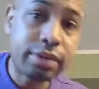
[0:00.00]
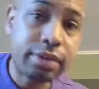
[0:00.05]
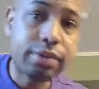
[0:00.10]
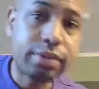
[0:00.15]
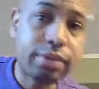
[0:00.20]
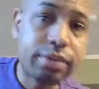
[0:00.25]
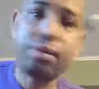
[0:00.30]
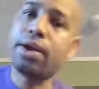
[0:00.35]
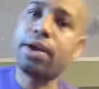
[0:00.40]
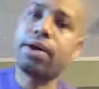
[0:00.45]

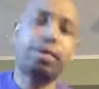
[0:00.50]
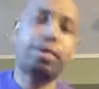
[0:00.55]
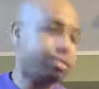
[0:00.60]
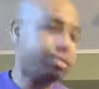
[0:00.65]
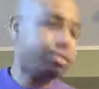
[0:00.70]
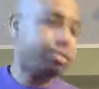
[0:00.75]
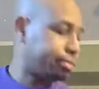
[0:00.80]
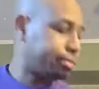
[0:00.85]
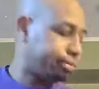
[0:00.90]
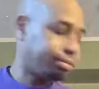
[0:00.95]
No.
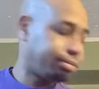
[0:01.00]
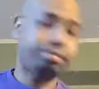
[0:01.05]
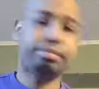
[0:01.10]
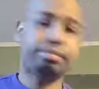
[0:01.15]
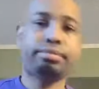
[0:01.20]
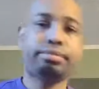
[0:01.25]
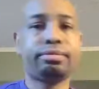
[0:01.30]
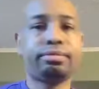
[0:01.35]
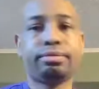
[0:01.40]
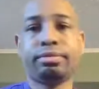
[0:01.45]

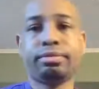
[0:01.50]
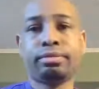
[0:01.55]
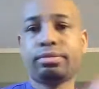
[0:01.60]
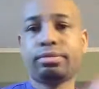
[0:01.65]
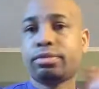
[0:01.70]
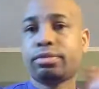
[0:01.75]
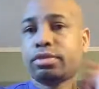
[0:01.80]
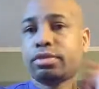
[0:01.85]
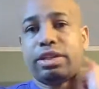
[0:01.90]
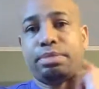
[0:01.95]

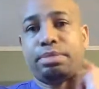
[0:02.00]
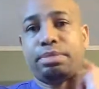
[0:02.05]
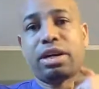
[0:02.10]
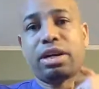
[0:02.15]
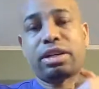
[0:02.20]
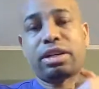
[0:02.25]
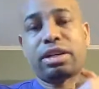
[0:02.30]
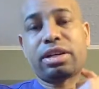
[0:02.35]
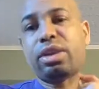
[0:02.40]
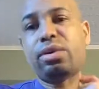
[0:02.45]
For the
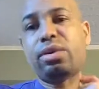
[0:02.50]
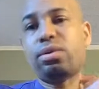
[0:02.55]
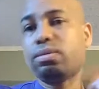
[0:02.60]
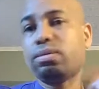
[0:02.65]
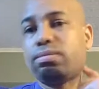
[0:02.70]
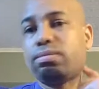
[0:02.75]
buck. Nope.